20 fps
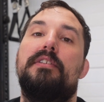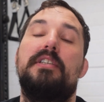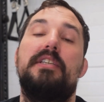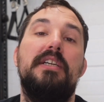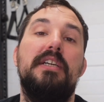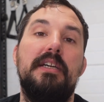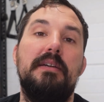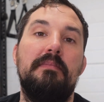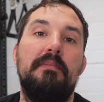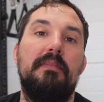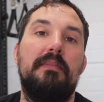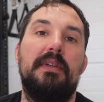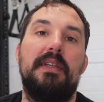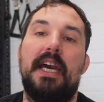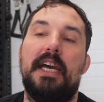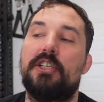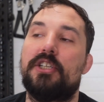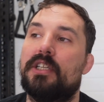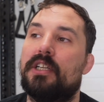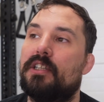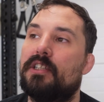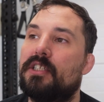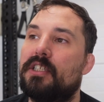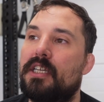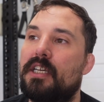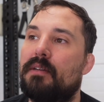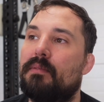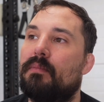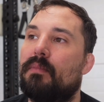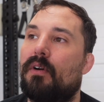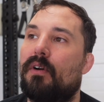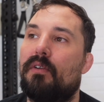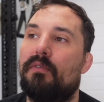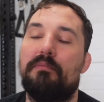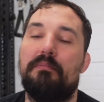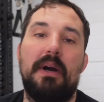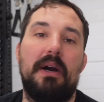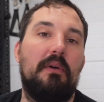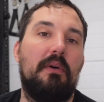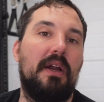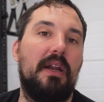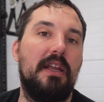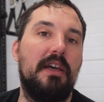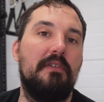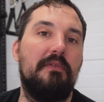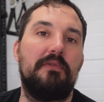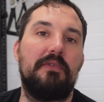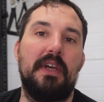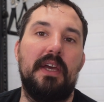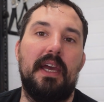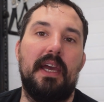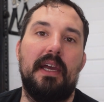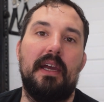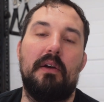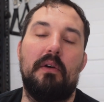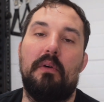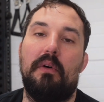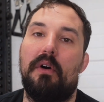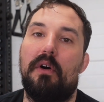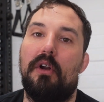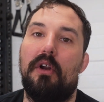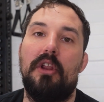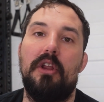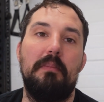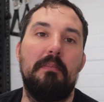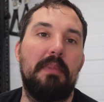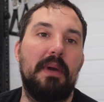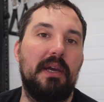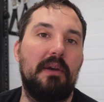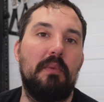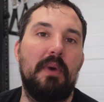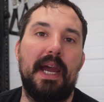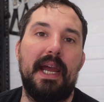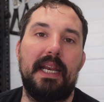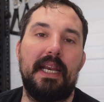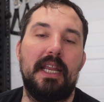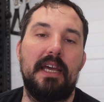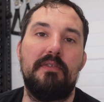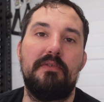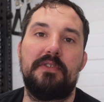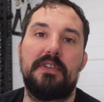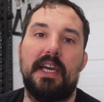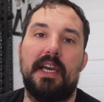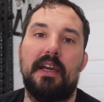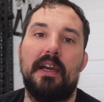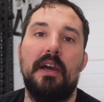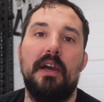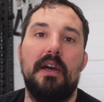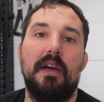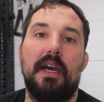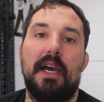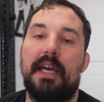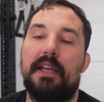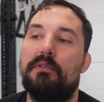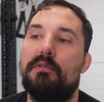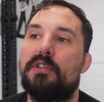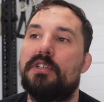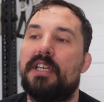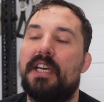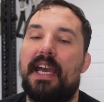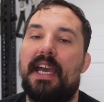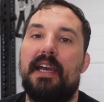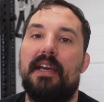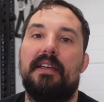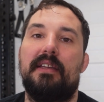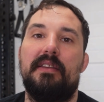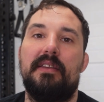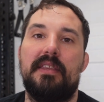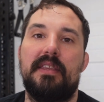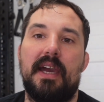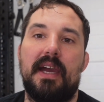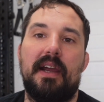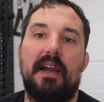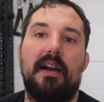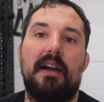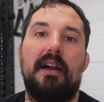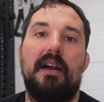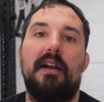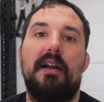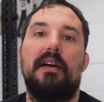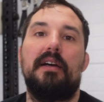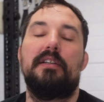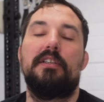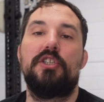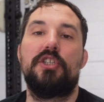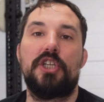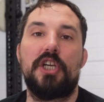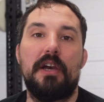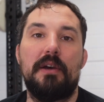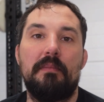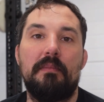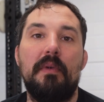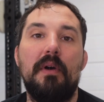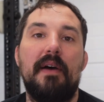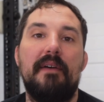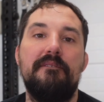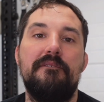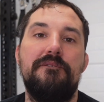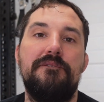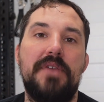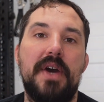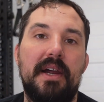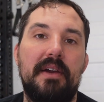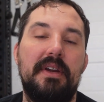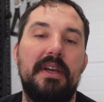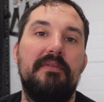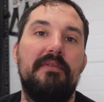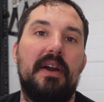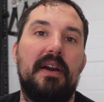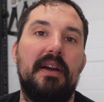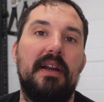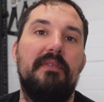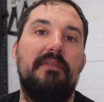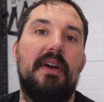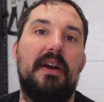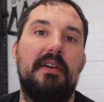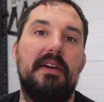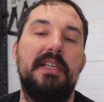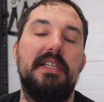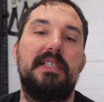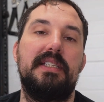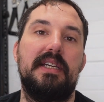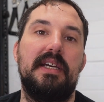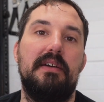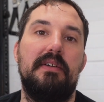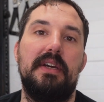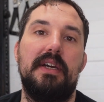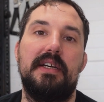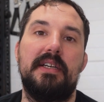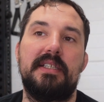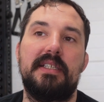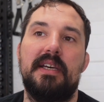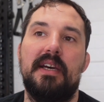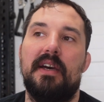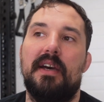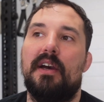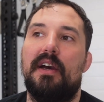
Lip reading: national team of powerlifting or Olympic weightlifting, and who take their gym very, very, very serious.